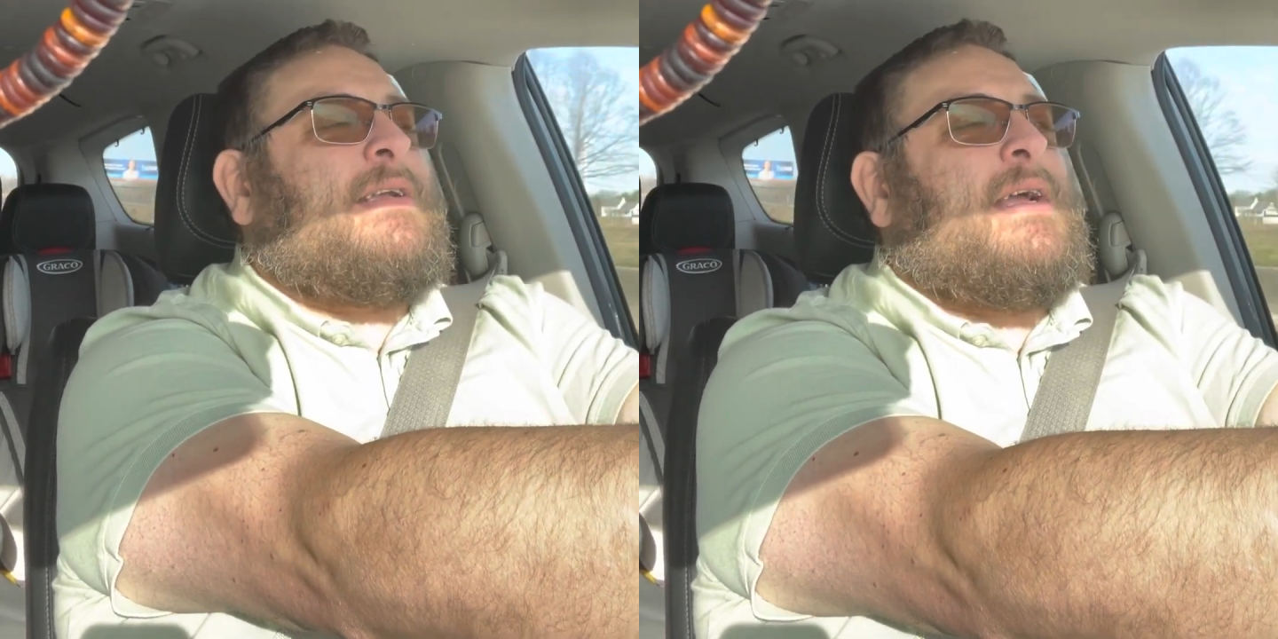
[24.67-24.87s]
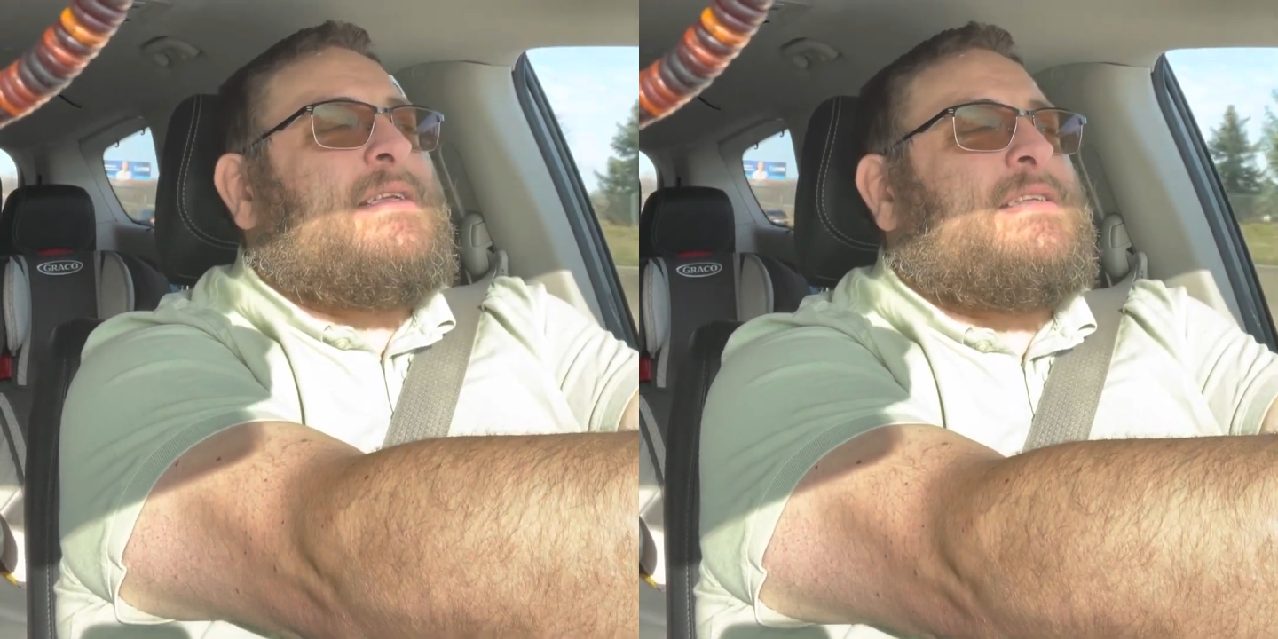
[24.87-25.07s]

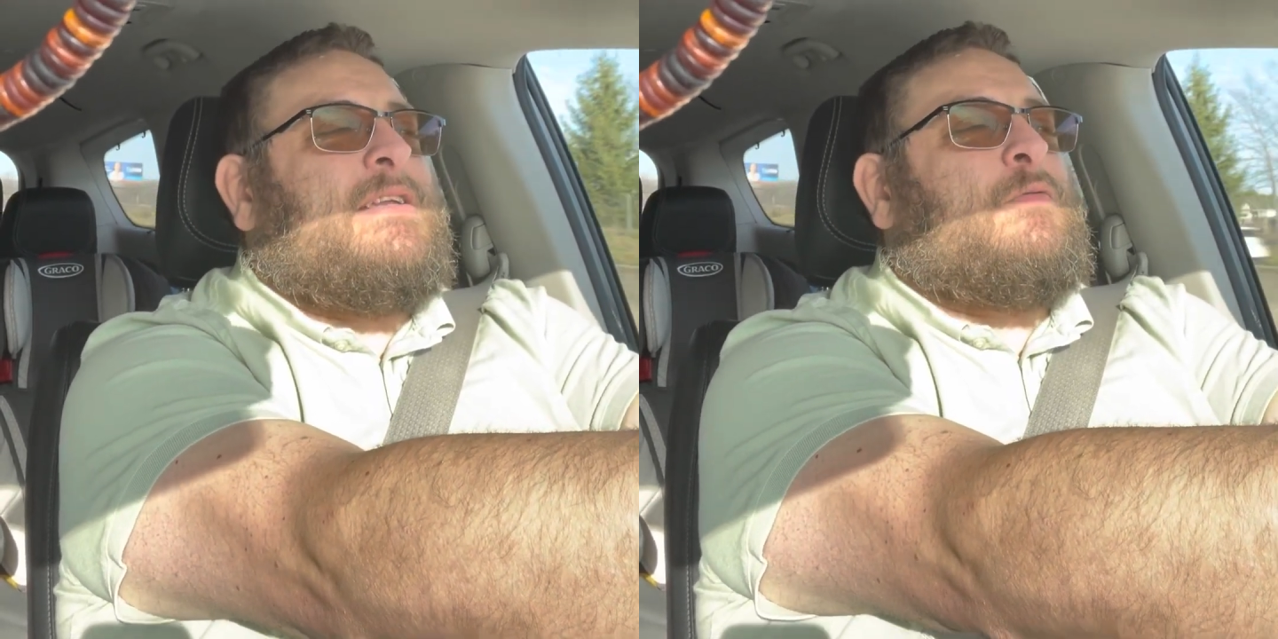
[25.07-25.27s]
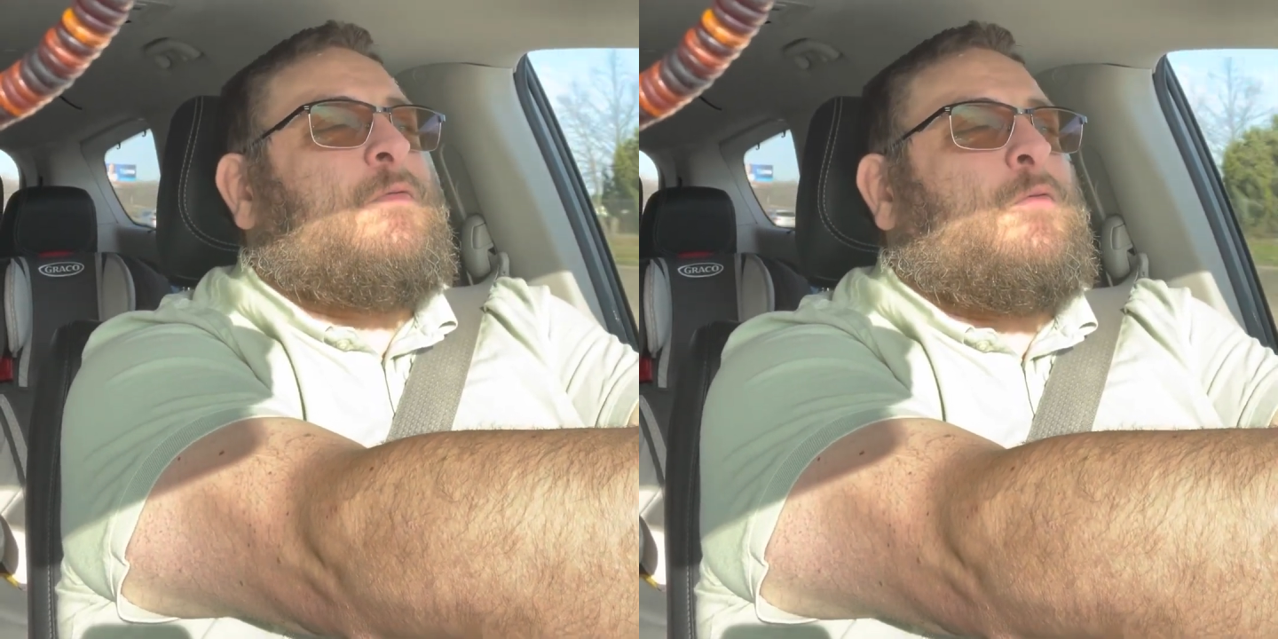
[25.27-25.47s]

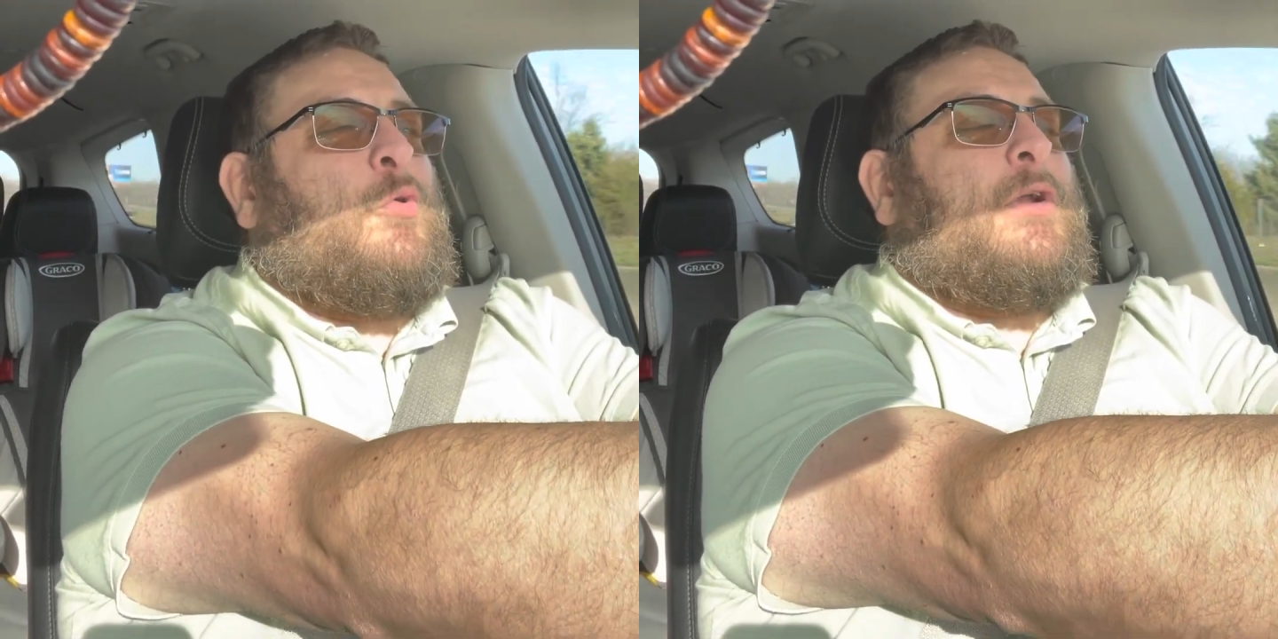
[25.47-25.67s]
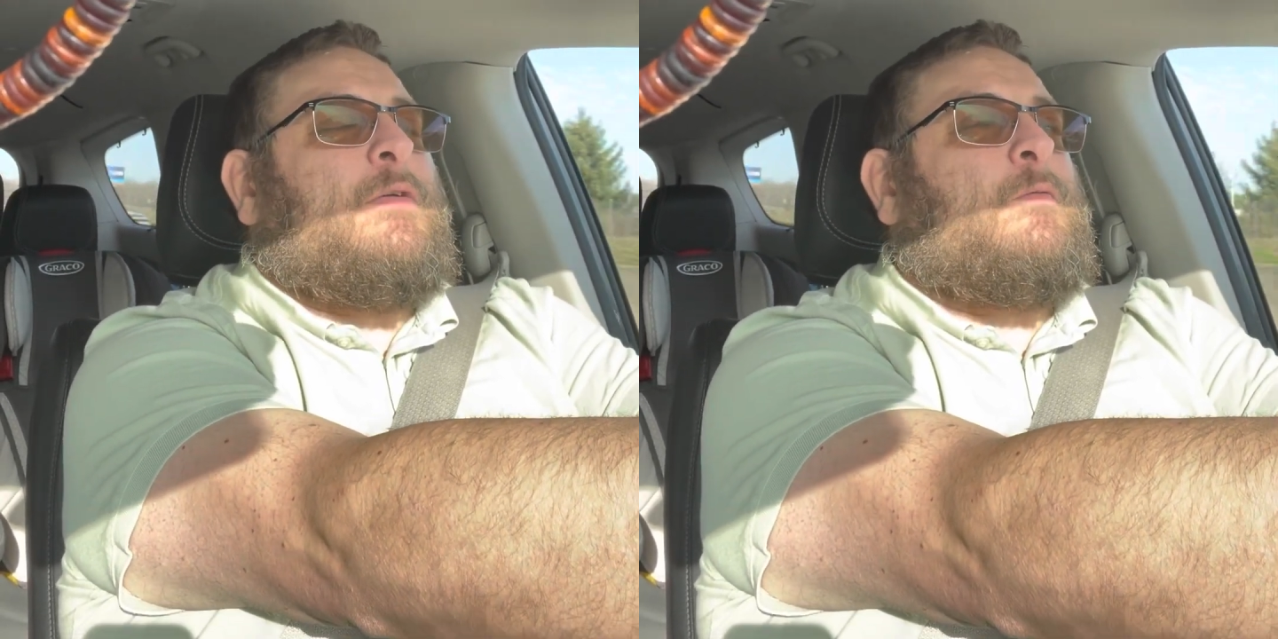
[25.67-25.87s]

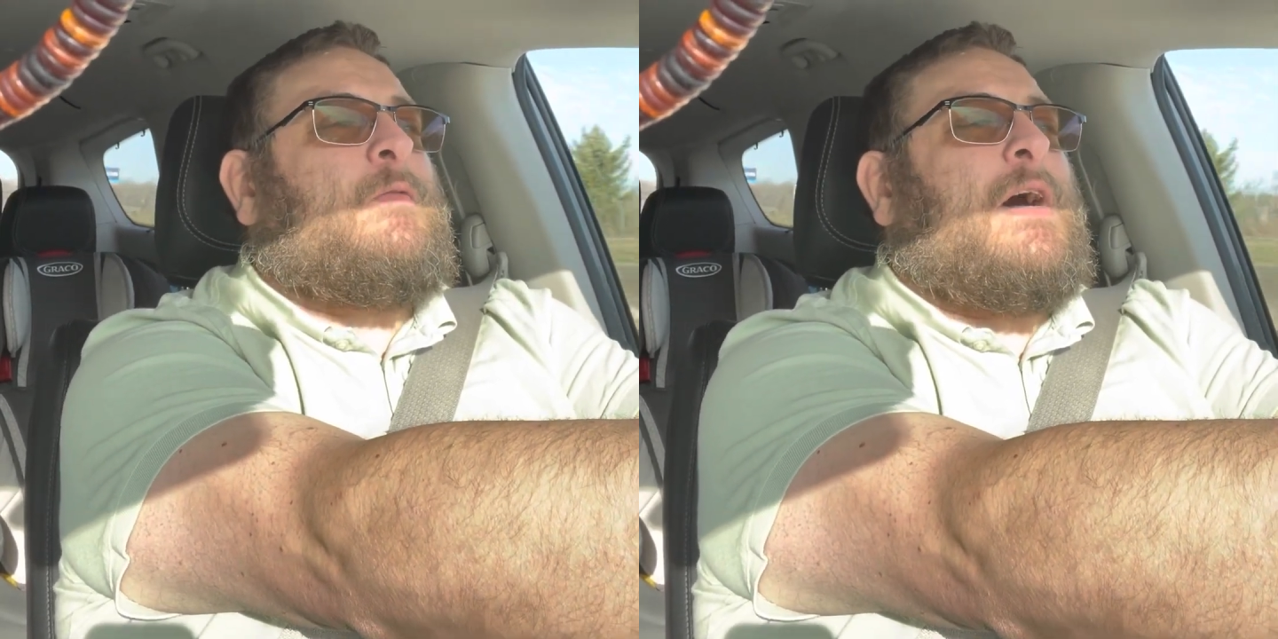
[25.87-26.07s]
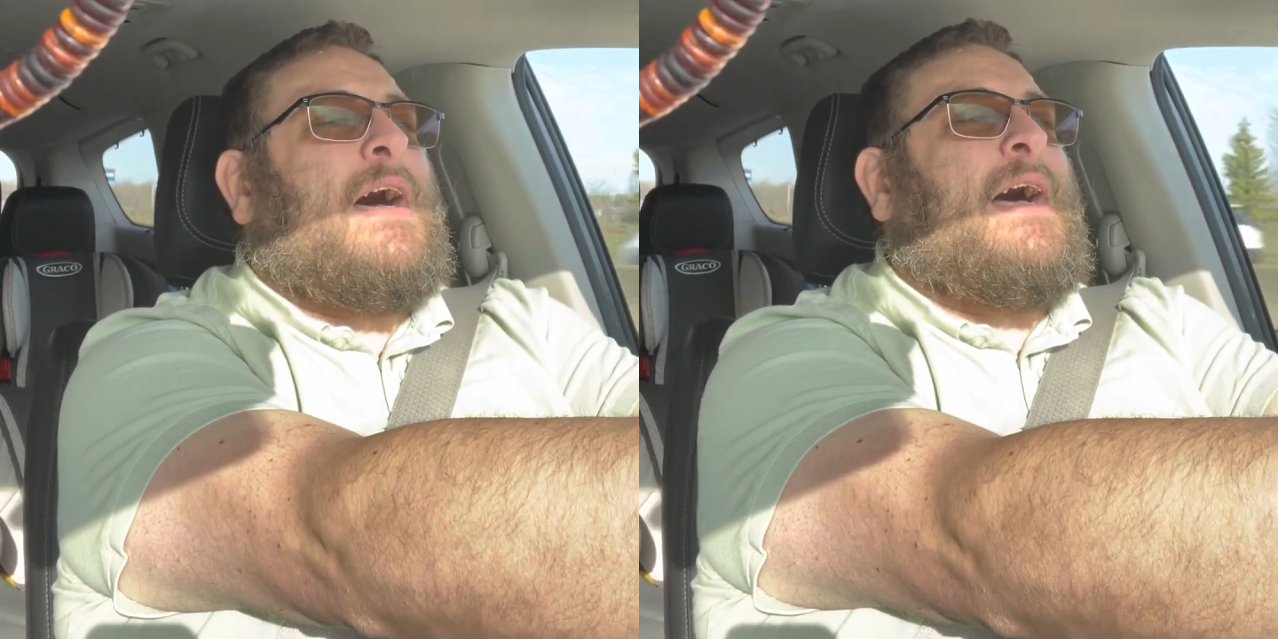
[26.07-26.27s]

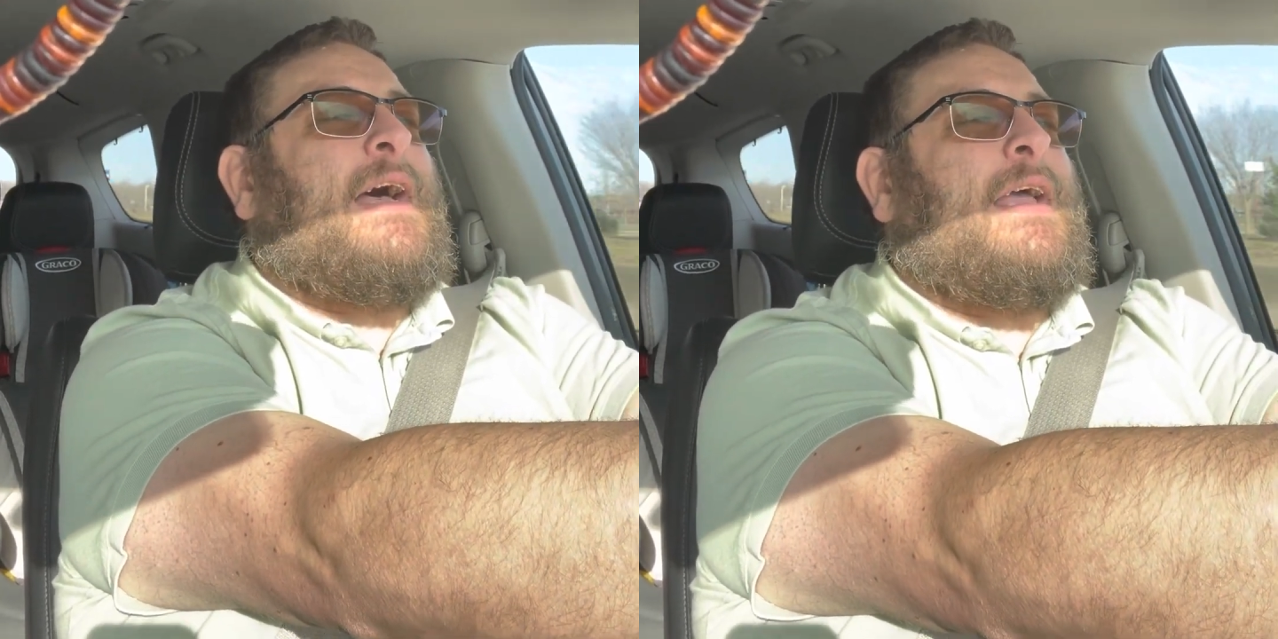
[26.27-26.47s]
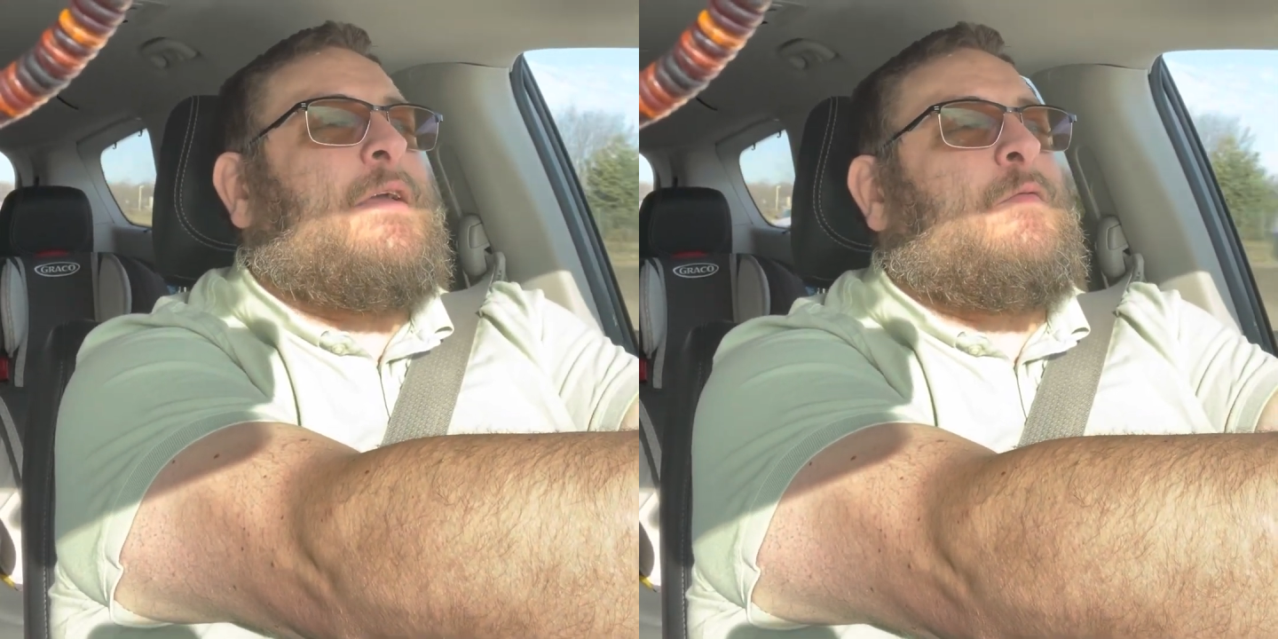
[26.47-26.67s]

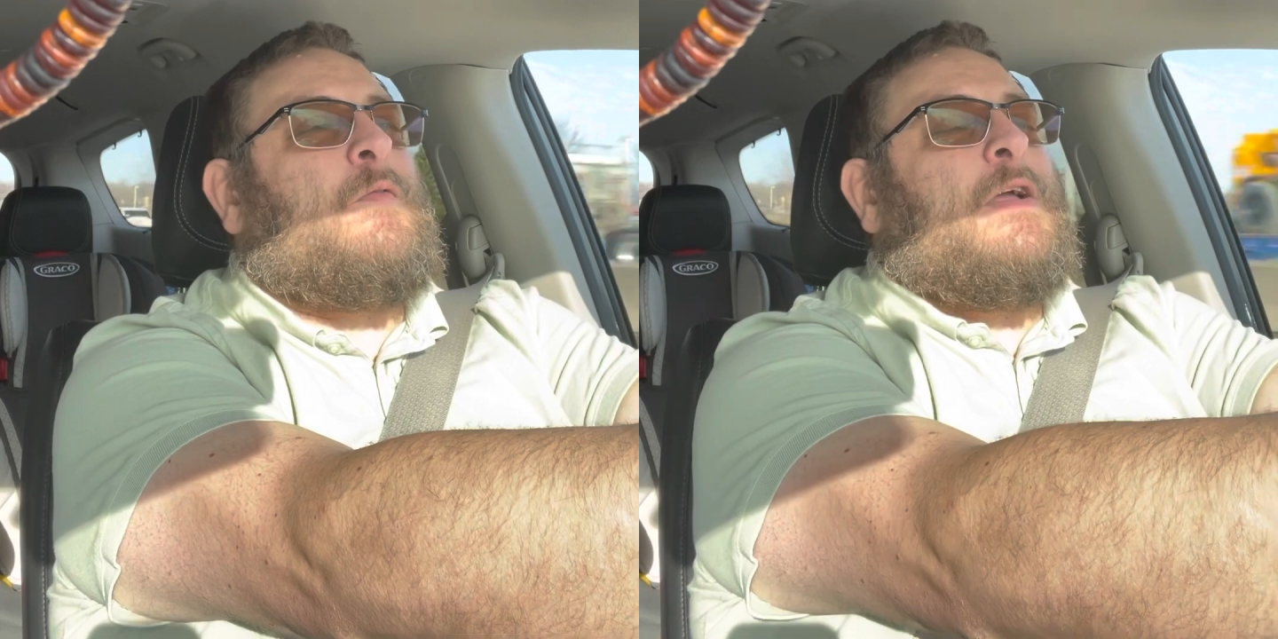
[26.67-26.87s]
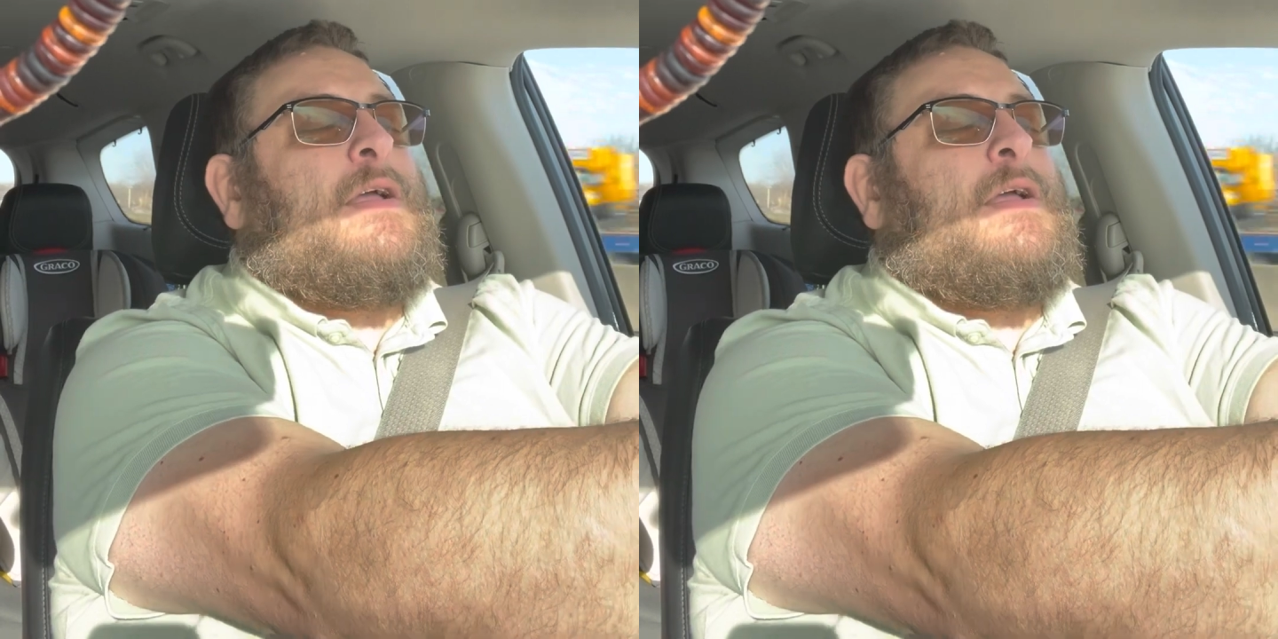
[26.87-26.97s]
1945